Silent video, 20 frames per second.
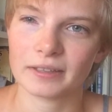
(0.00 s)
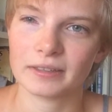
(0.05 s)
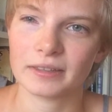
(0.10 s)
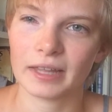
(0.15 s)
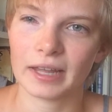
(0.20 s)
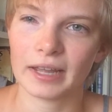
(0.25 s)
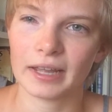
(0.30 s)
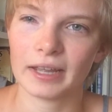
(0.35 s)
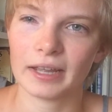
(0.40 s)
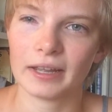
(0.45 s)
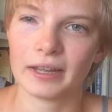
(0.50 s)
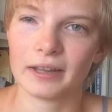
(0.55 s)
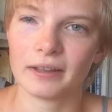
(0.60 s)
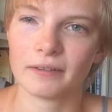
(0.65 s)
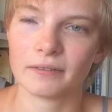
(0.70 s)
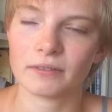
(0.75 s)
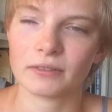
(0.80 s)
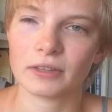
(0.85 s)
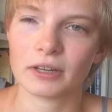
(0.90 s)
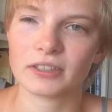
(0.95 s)

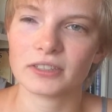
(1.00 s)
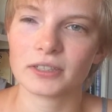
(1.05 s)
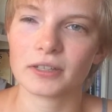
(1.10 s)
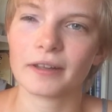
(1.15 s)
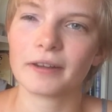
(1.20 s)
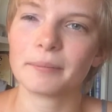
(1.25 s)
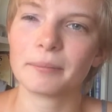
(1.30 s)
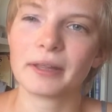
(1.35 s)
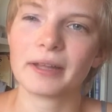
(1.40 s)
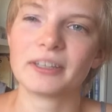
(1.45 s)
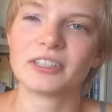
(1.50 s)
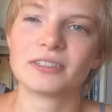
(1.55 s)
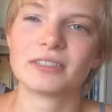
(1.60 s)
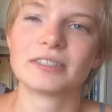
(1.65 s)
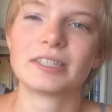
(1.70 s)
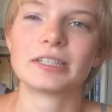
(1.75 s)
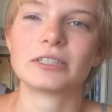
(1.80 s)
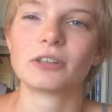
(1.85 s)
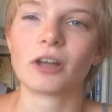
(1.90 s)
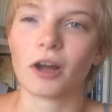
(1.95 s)
there's a lot of places
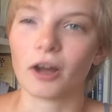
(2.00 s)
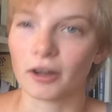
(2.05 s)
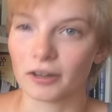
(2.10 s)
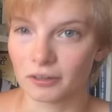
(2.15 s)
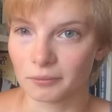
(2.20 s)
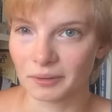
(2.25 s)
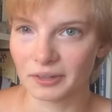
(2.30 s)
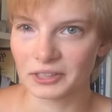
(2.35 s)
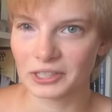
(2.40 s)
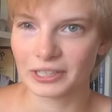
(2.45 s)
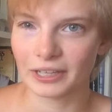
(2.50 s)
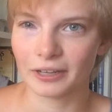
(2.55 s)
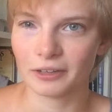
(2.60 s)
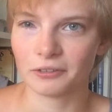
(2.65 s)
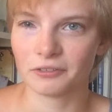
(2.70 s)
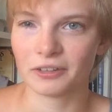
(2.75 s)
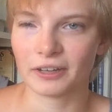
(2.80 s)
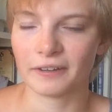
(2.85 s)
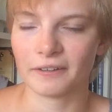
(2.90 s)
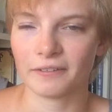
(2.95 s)
that talk about the
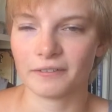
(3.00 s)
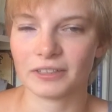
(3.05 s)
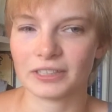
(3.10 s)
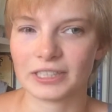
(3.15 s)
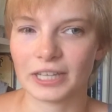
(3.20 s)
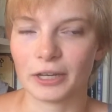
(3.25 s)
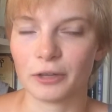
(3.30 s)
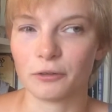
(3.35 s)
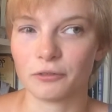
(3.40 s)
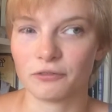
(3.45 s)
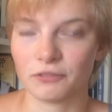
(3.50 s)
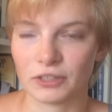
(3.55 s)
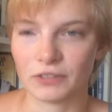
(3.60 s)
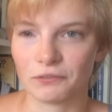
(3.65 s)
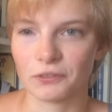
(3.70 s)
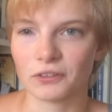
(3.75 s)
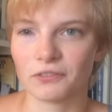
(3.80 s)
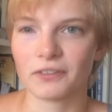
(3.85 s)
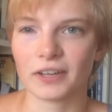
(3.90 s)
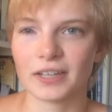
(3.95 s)
yellow
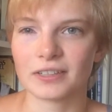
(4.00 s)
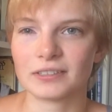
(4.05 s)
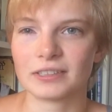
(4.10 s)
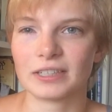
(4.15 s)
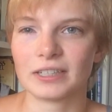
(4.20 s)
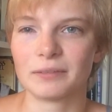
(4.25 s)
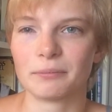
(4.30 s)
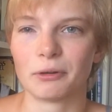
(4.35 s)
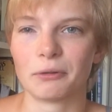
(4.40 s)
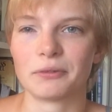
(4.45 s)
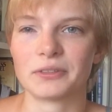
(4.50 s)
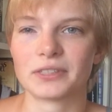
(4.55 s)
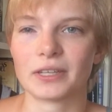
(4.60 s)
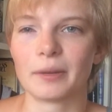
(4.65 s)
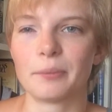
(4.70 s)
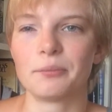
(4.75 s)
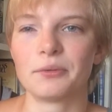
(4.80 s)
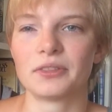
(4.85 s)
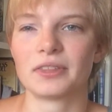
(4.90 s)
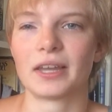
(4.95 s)
fever vaccine, but what's
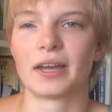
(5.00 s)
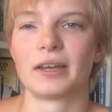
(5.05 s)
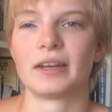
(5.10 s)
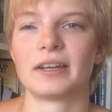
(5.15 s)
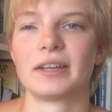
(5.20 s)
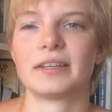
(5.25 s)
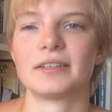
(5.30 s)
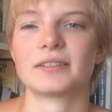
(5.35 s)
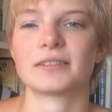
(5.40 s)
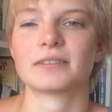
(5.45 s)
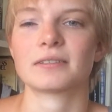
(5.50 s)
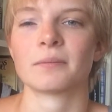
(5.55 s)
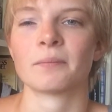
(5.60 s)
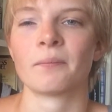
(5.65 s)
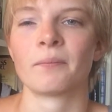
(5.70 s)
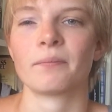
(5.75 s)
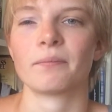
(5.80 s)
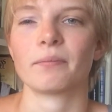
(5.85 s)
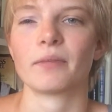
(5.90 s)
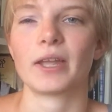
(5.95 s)
up with that is
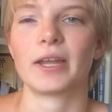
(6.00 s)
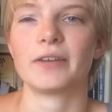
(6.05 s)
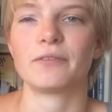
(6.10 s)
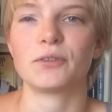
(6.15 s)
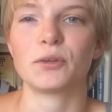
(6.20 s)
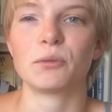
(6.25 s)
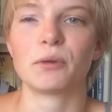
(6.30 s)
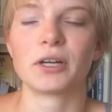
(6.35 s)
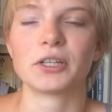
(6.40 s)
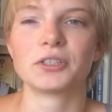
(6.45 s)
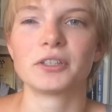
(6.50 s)
if you are